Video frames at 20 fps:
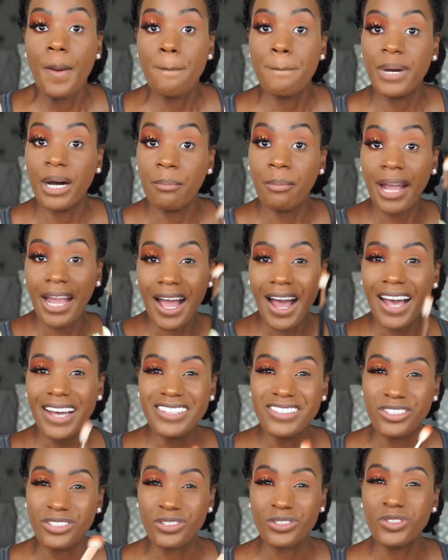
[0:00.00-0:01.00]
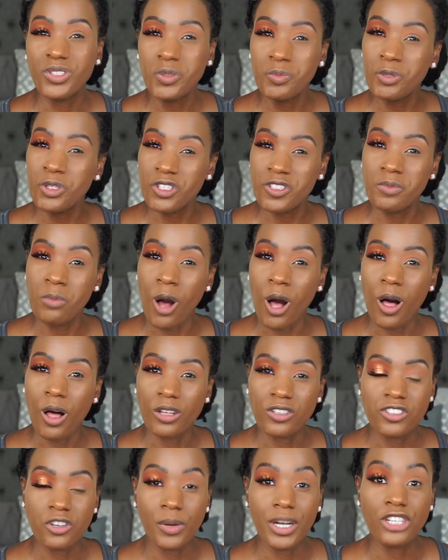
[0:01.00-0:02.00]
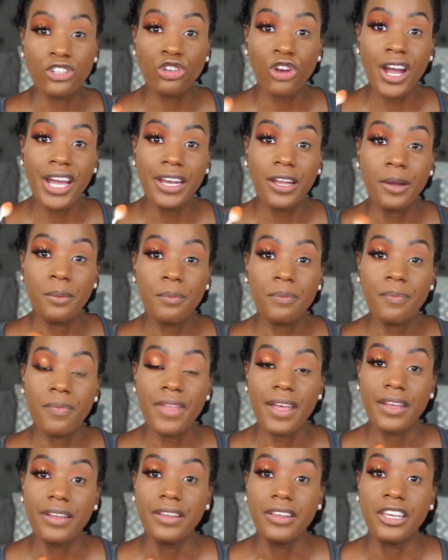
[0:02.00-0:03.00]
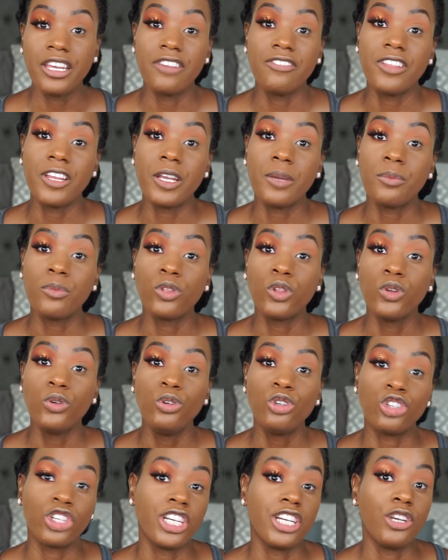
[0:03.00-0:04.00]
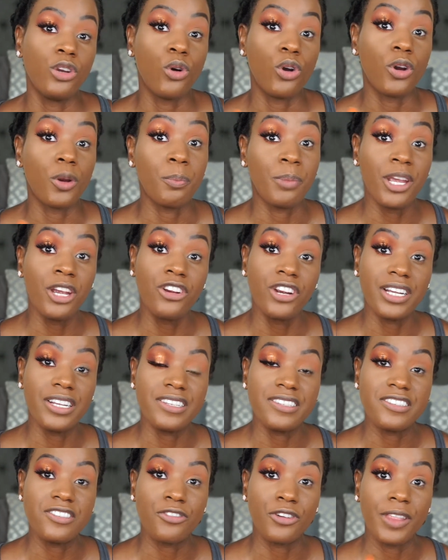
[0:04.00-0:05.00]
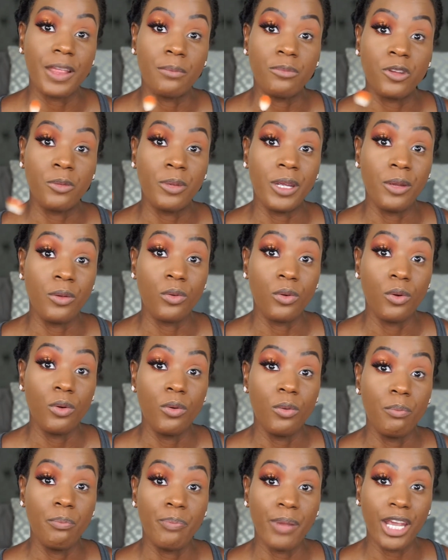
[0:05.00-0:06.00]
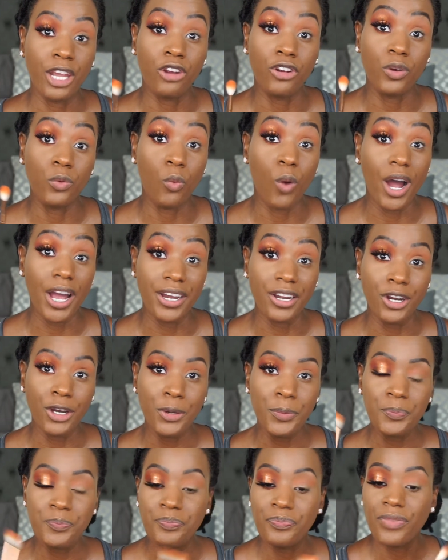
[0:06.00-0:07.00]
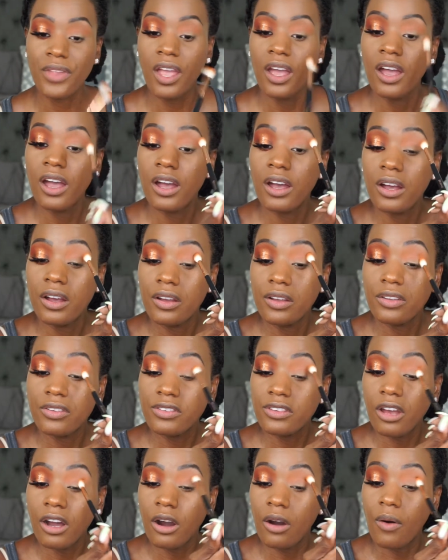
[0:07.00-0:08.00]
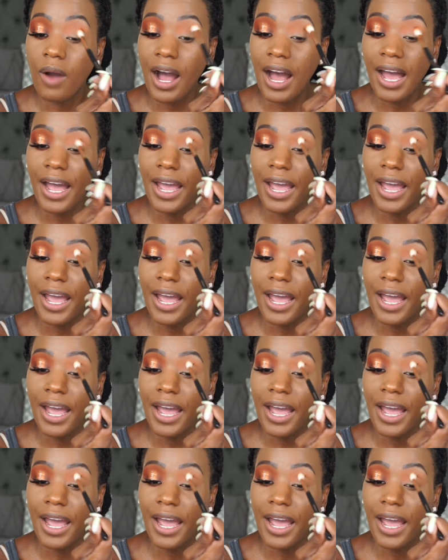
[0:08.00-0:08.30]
But my eyes are super small. So I try to give the illusion or appearance for them to be bigger and wider. So